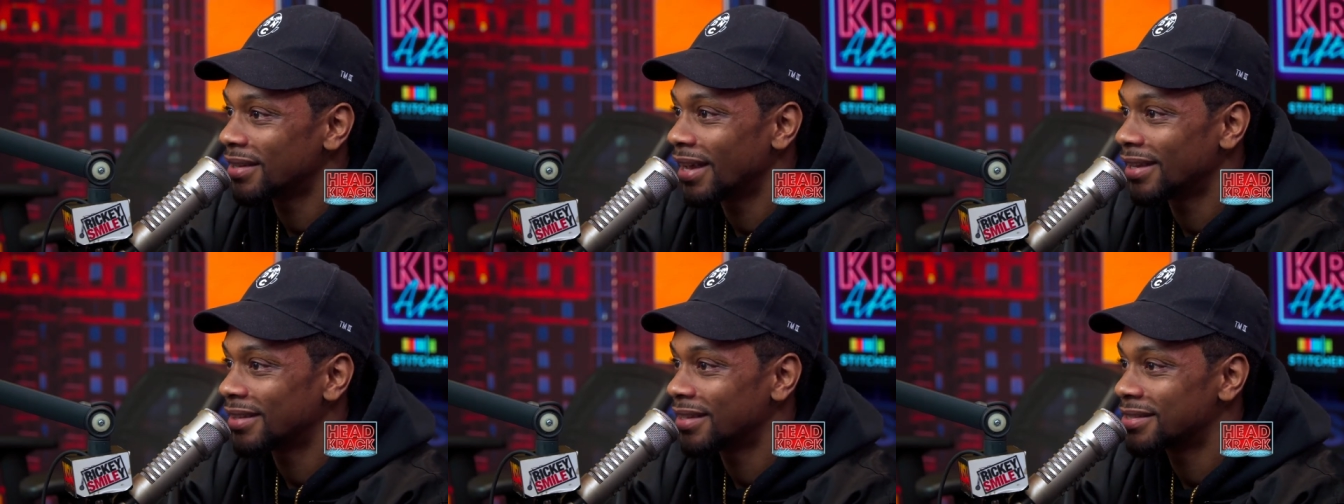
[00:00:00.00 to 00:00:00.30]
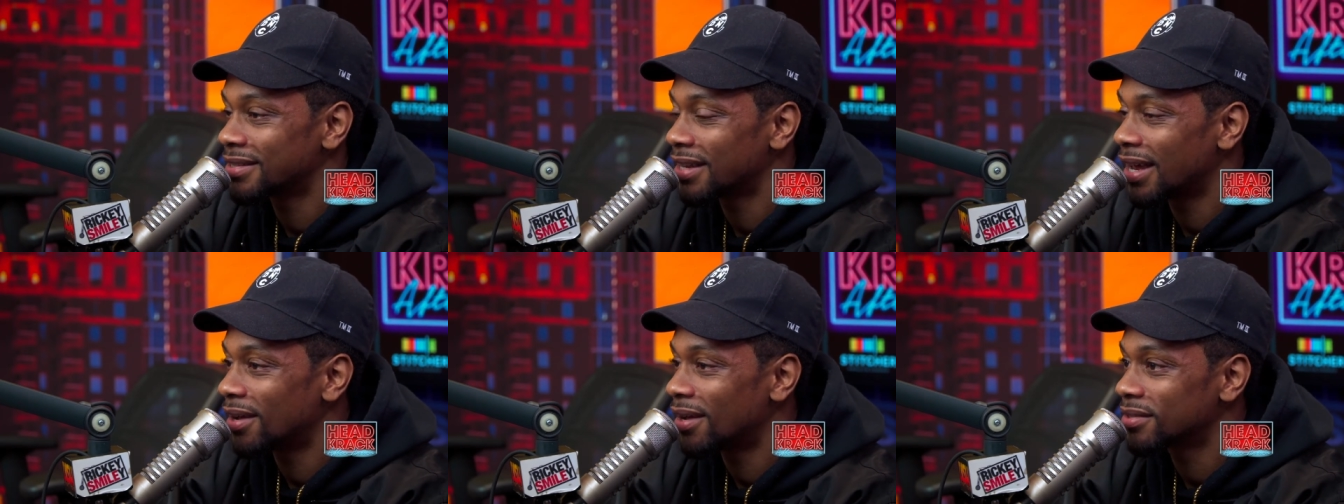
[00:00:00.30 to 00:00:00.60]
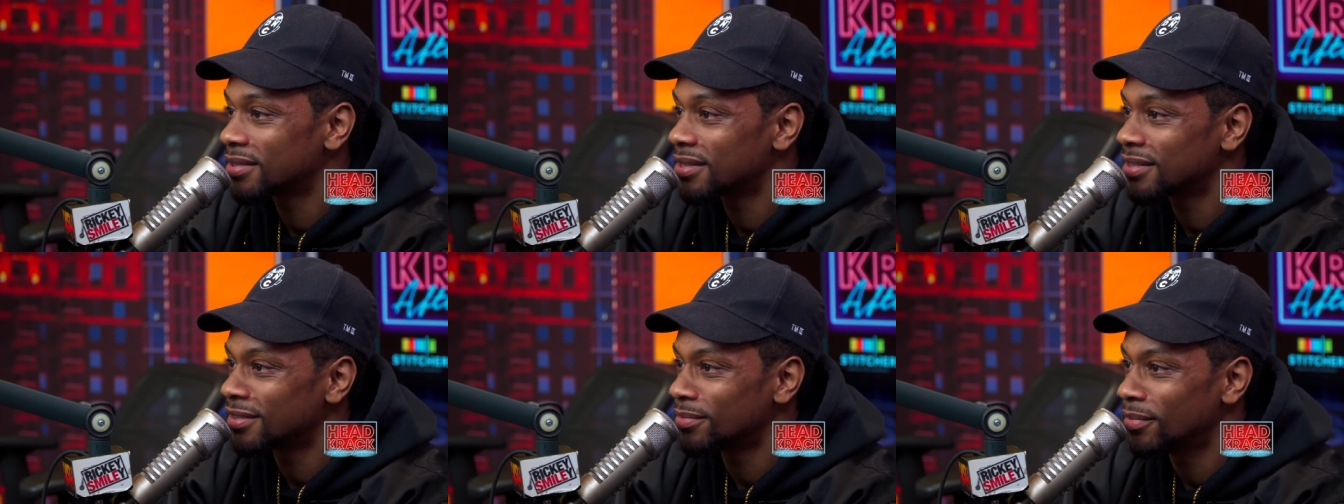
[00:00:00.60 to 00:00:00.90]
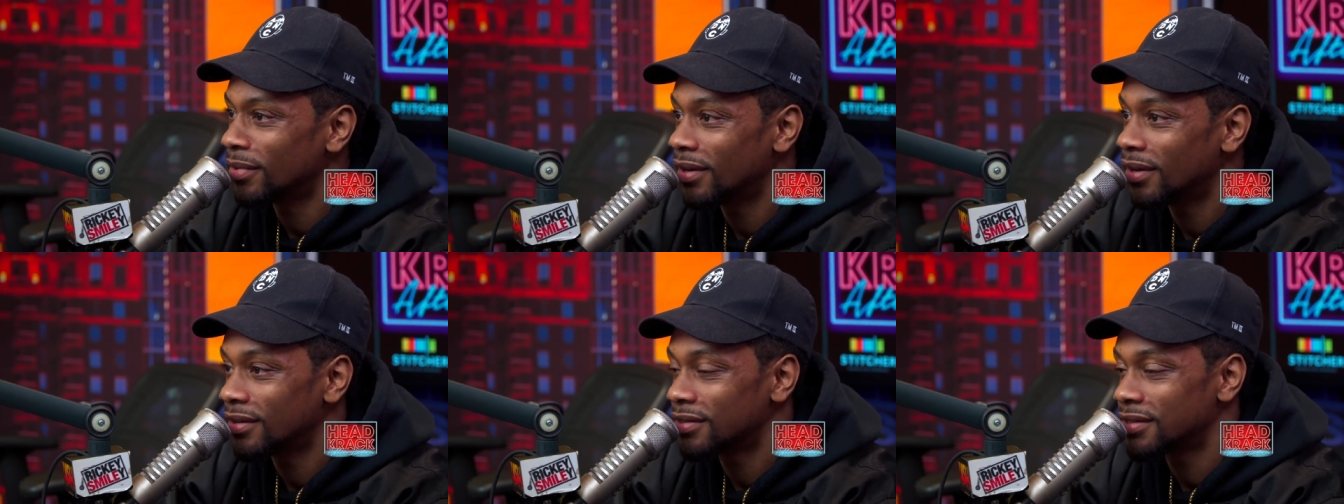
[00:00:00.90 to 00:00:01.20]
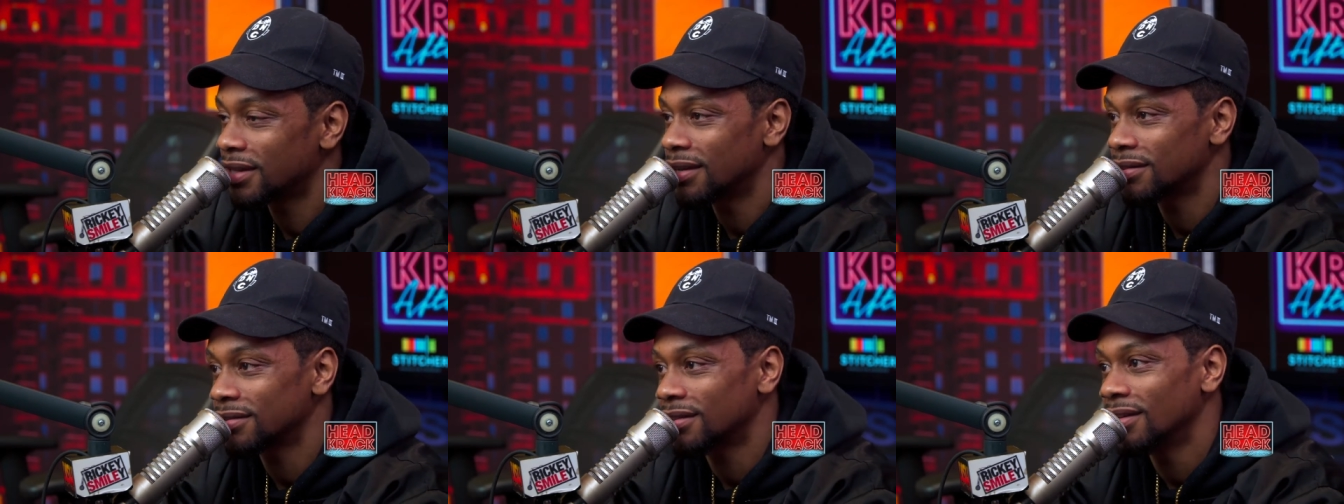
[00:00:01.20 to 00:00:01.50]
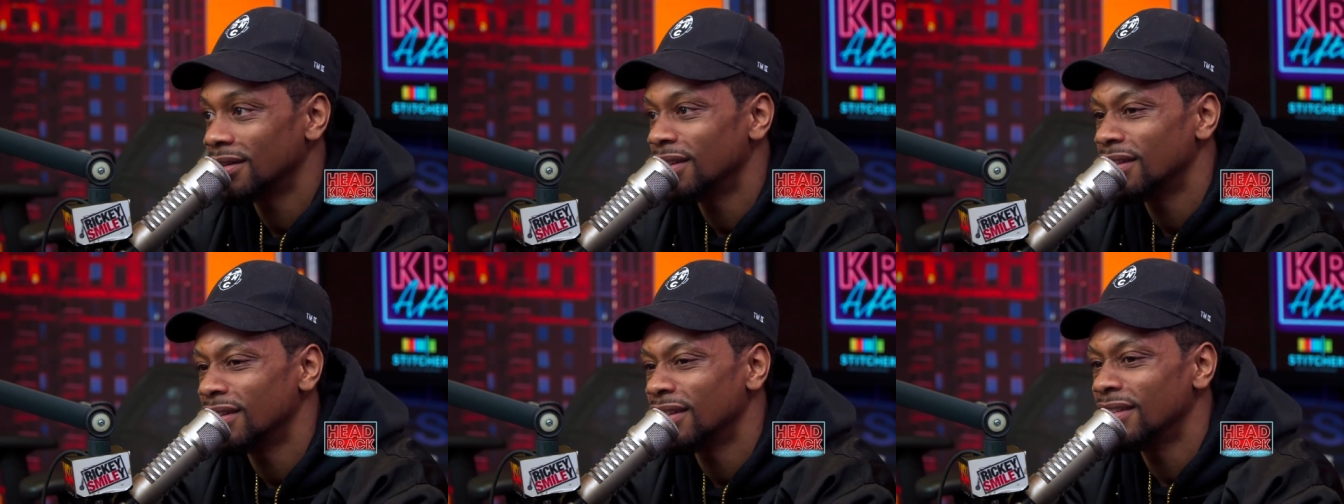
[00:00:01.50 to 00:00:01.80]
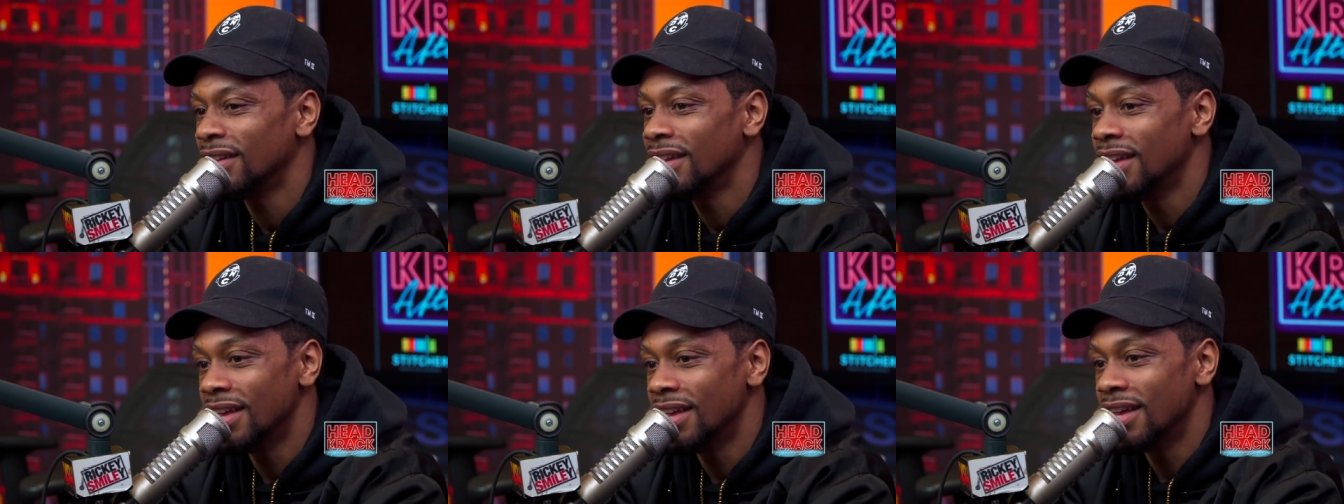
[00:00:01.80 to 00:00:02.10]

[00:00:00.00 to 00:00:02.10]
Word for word: Like the sound system in there sounds good, and